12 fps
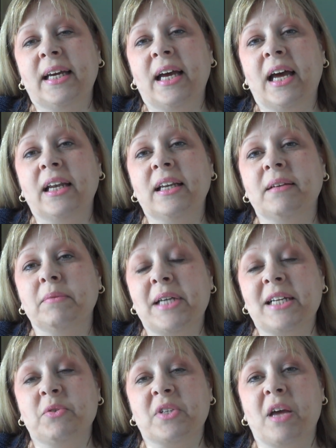and
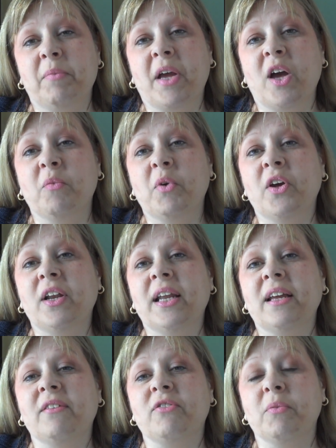Dad was coming home
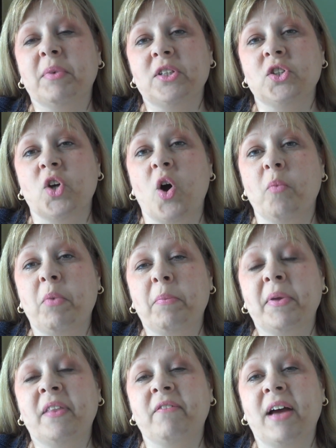early from his job up
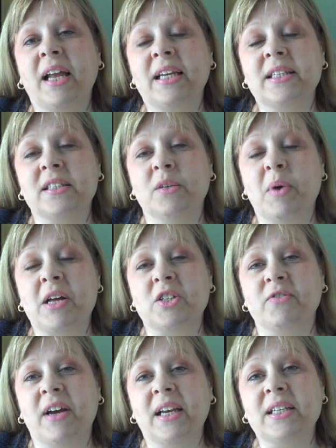in the valleys, in the Welsh
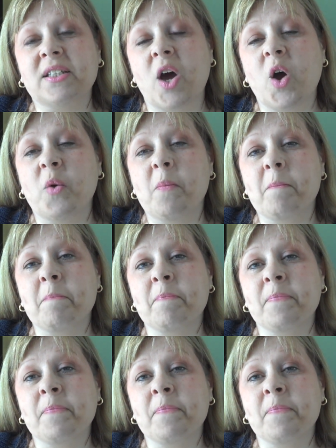valleys, home.